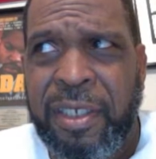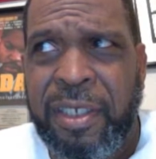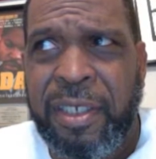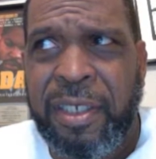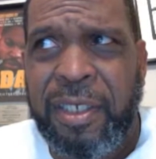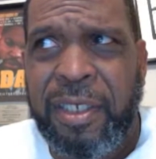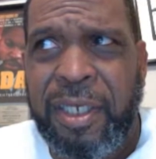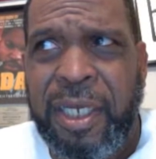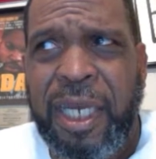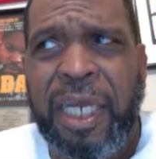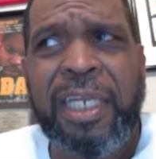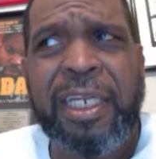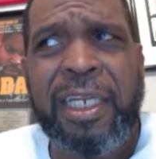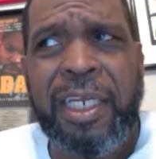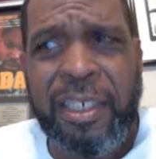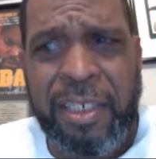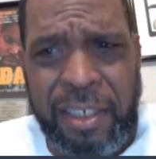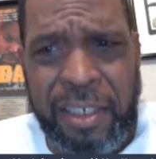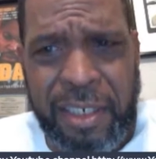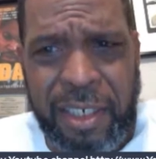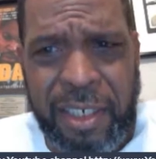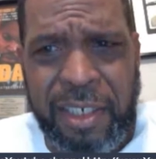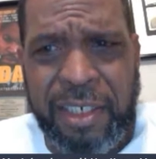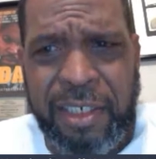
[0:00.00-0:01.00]
Ain't nothing
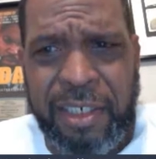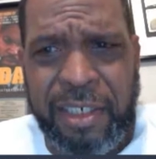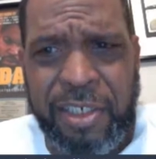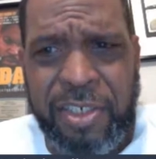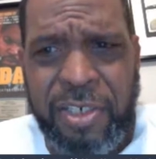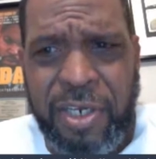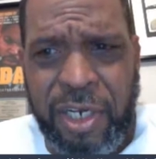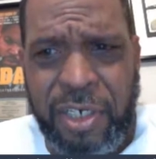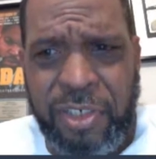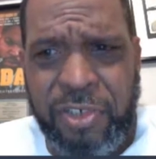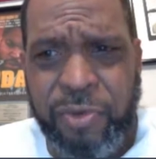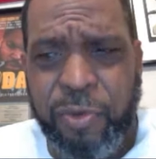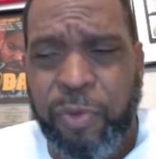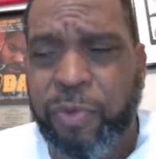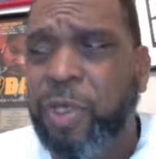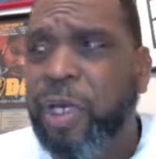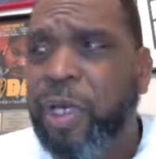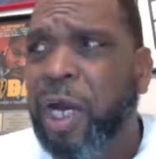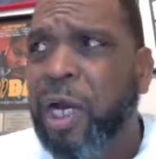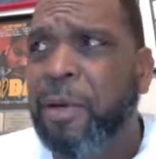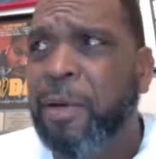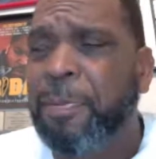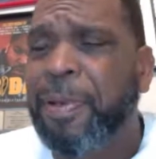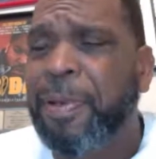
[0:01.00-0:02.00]
done in this country.
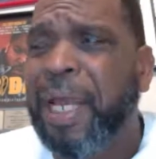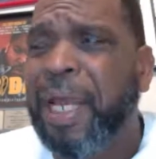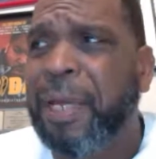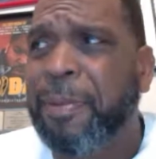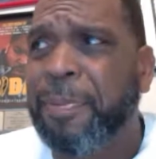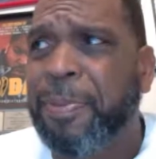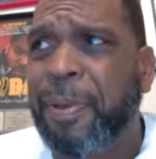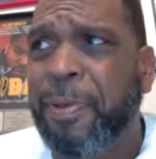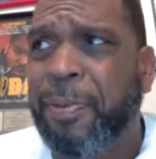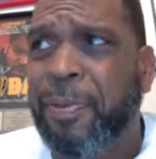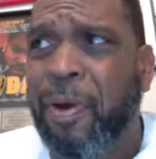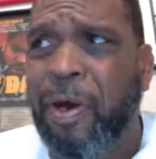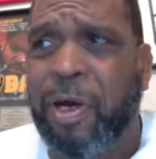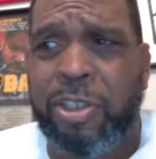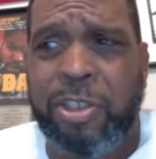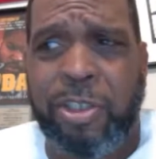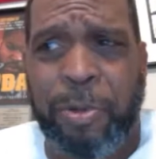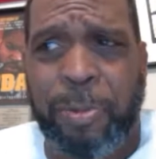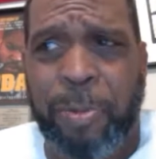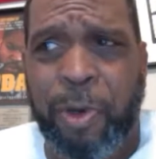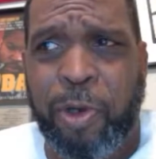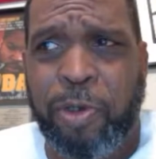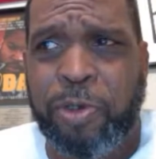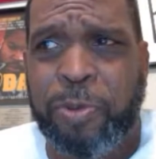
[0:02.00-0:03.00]
Black people are
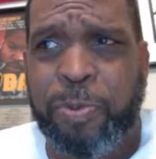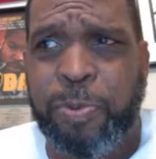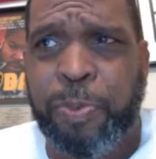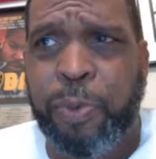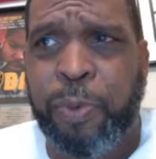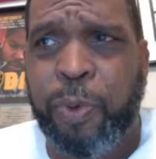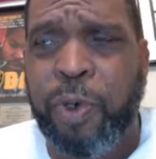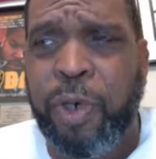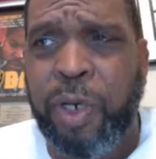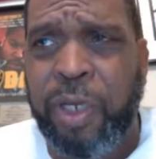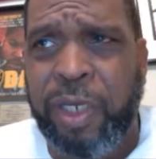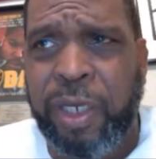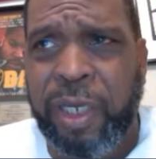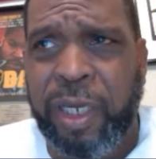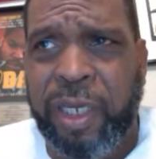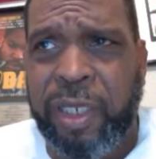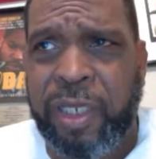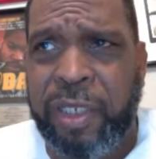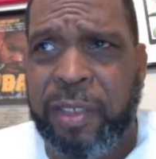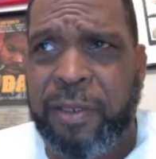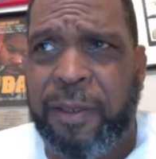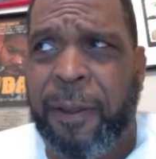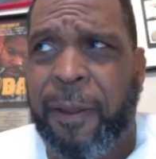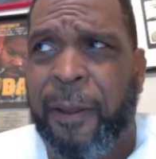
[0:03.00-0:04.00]
the most
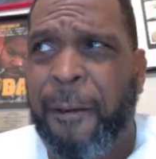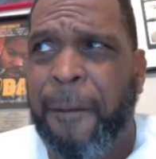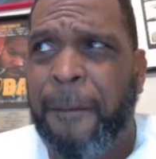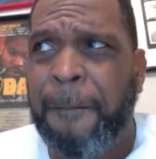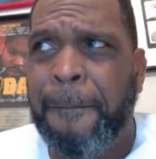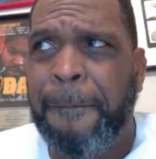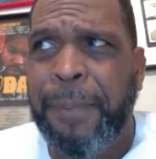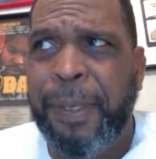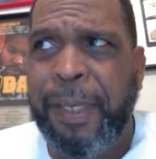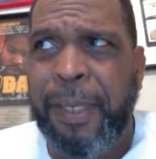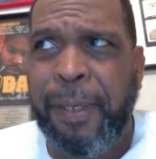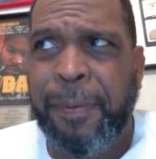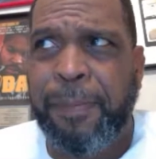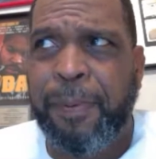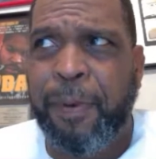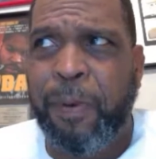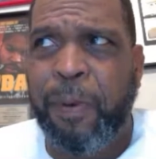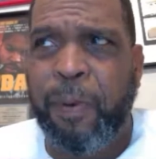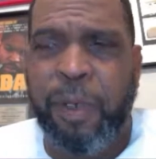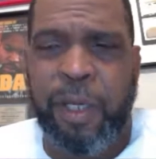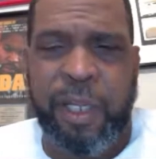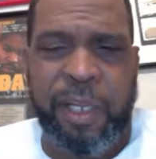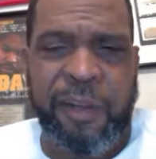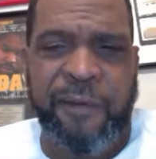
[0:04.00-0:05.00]
brilliant
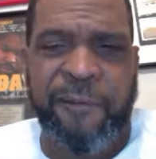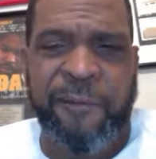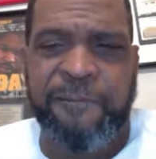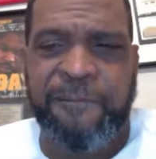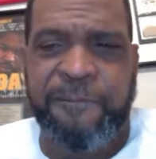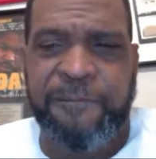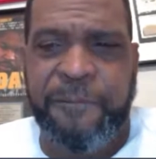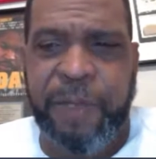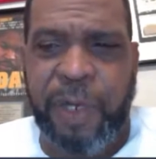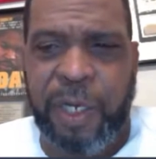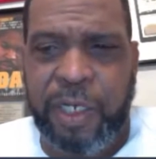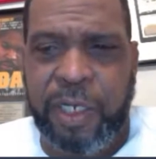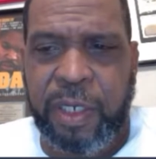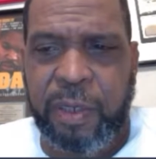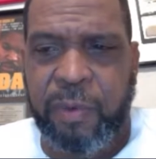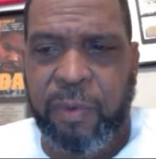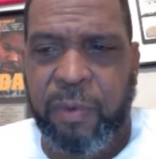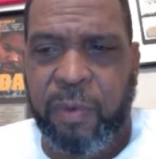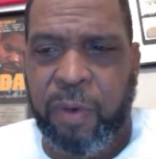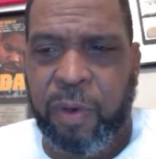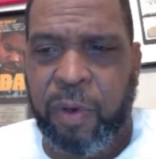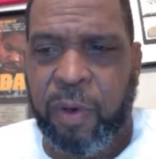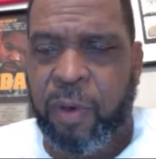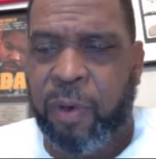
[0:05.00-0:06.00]
people in the
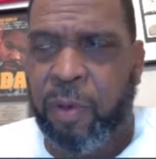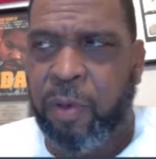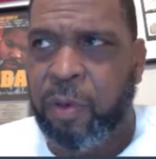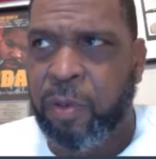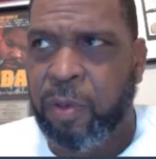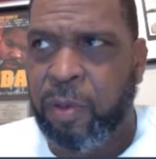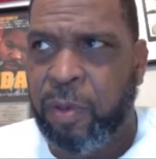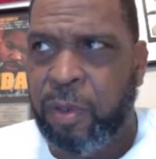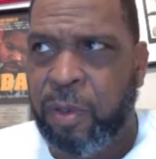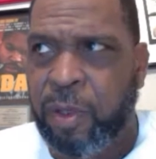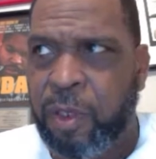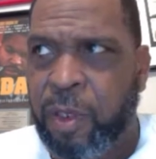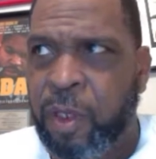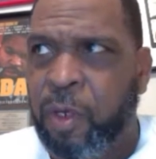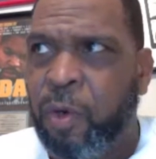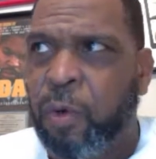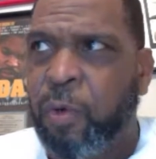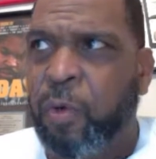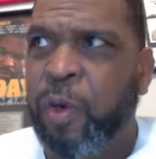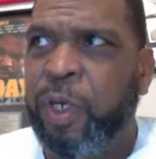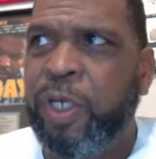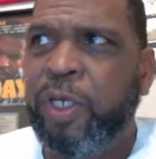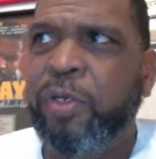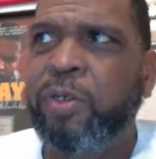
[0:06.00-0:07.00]
fucking world.
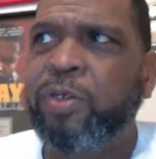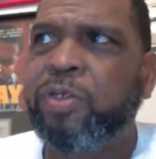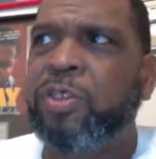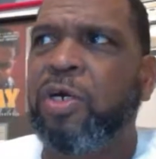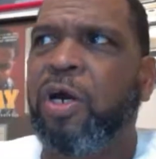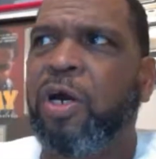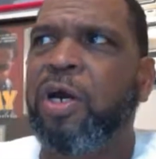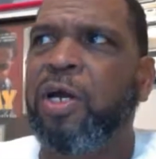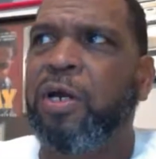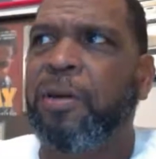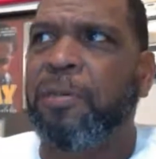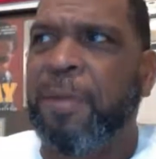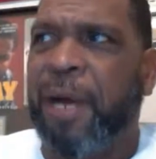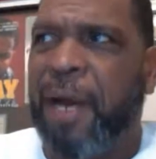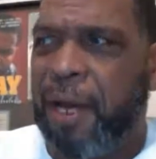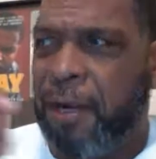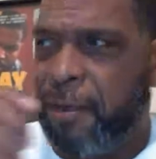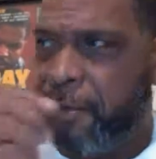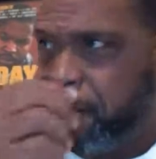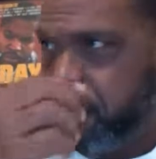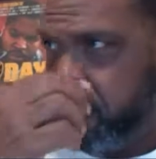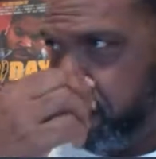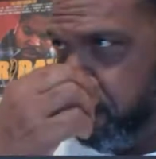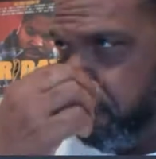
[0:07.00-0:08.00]
When you talk
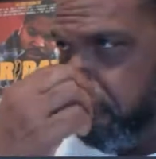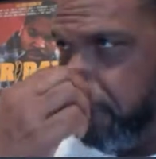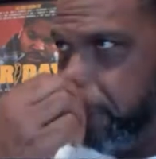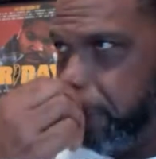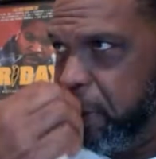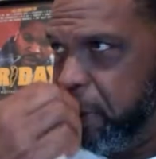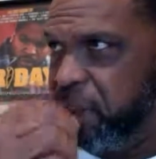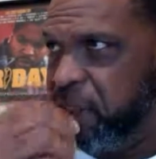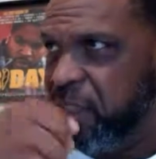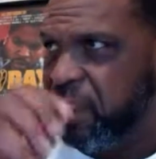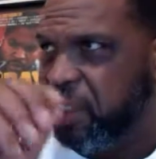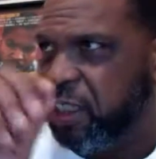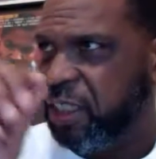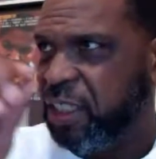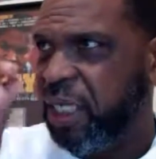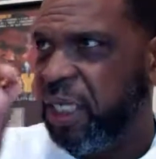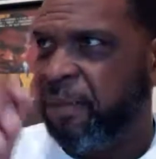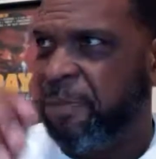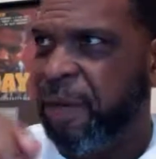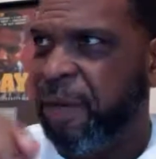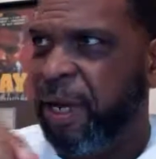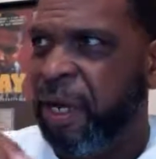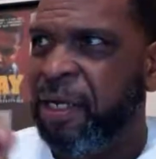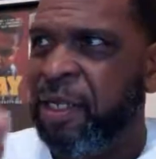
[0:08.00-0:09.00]
about, let's
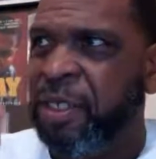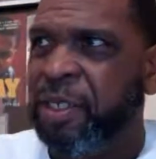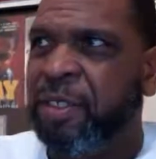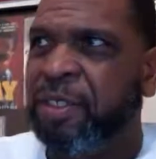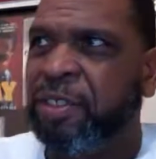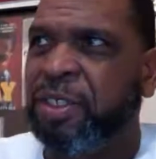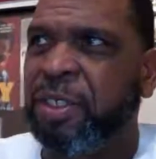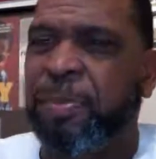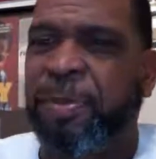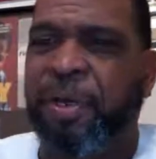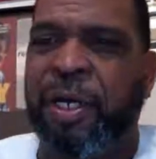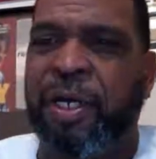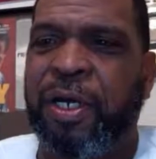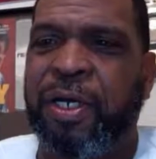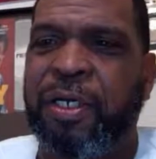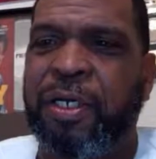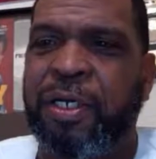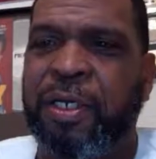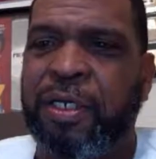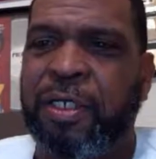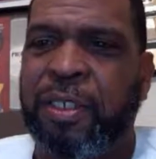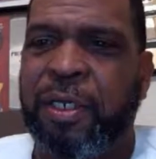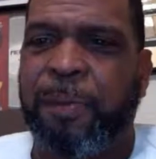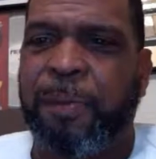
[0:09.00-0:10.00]
think about it. See, but
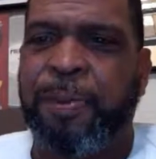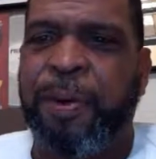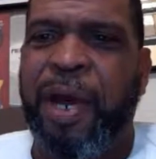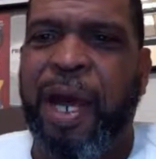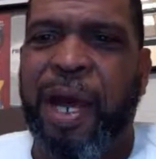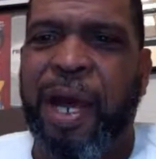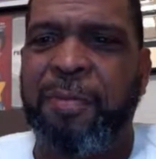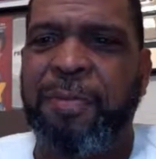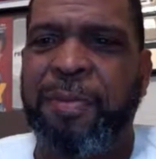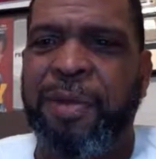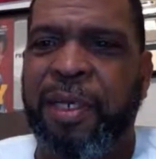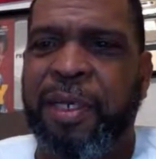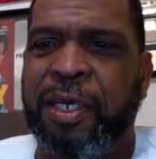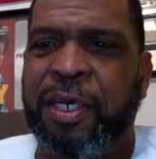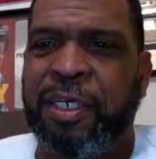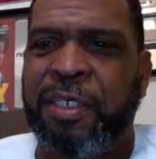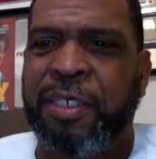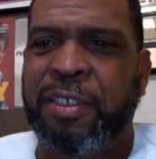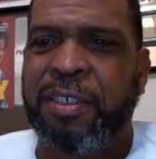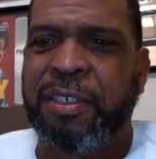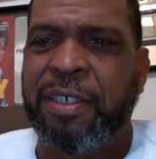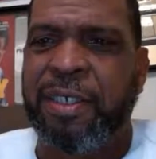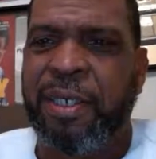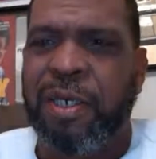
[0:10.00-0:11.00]
the problem
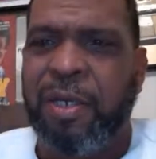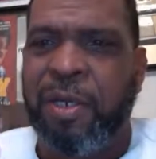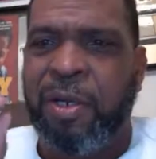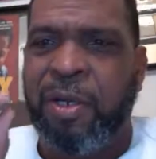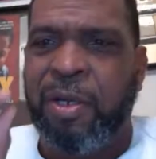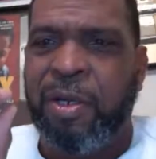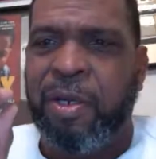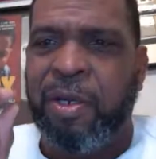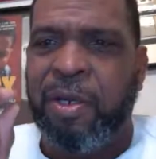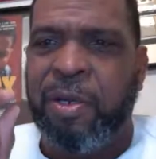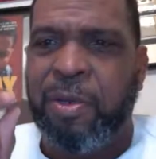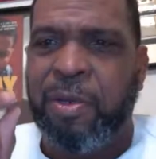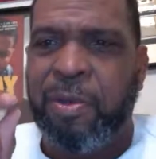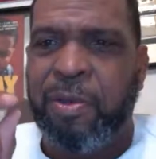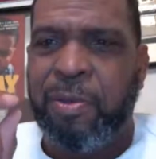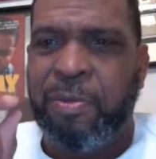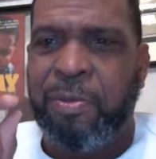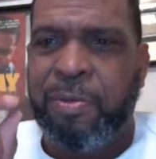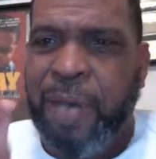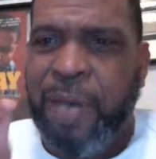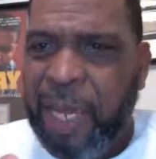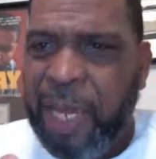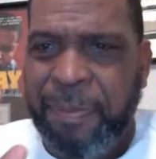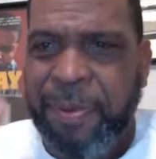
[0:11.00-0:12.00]
is
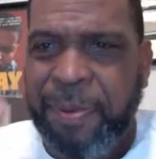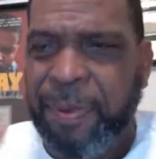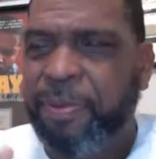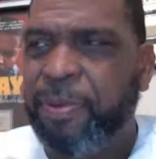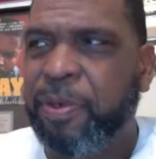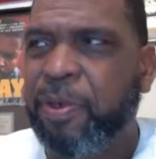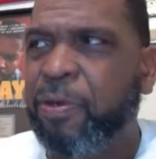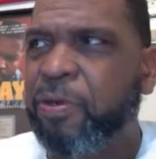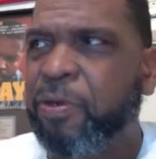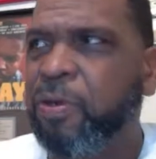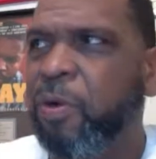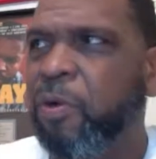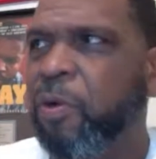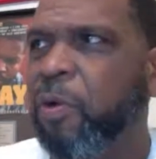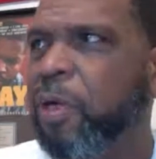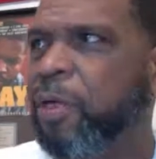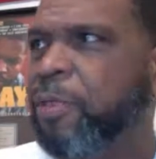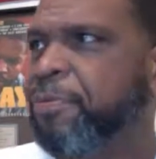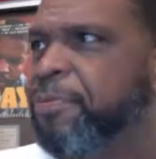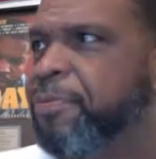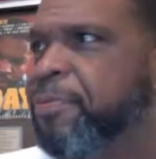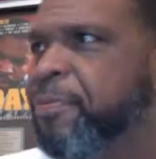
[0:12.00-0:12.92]
black people don't know it.